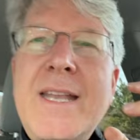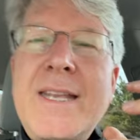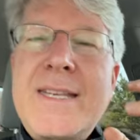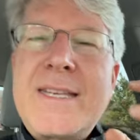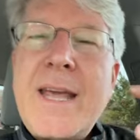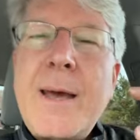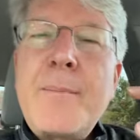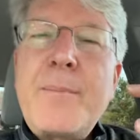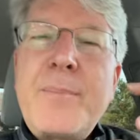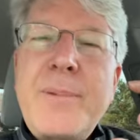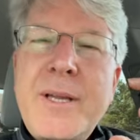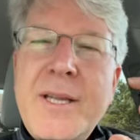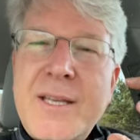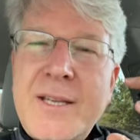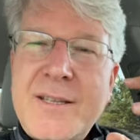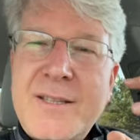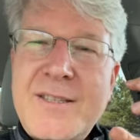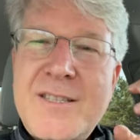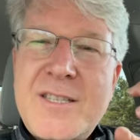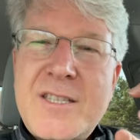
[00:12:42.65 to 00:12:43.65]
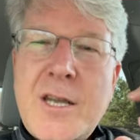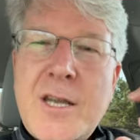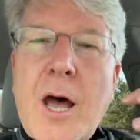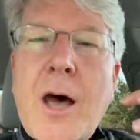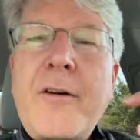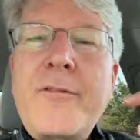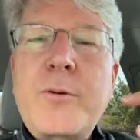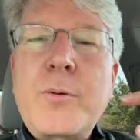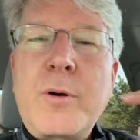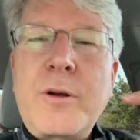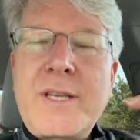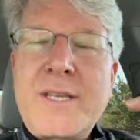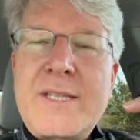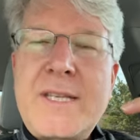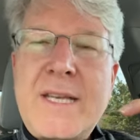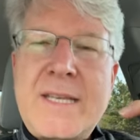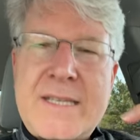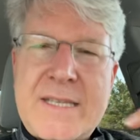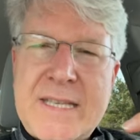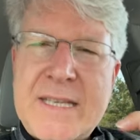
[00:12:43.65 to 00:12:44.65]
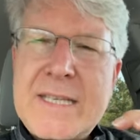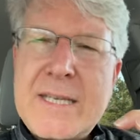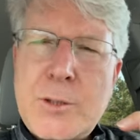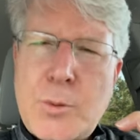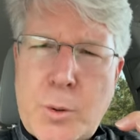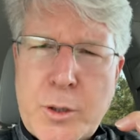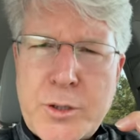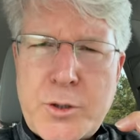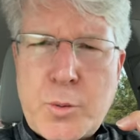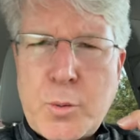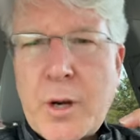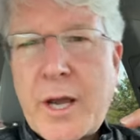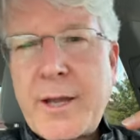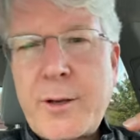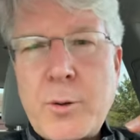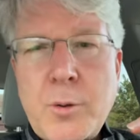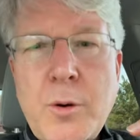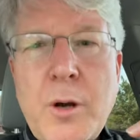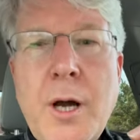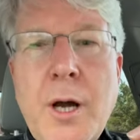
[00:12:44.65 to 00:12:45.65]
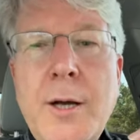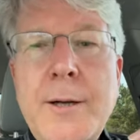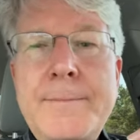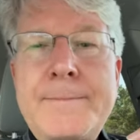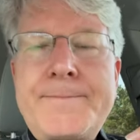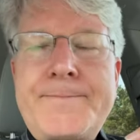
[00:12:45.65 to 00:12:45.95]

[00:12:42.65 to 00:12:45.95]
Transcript: templated software that says this is what's right or wrong.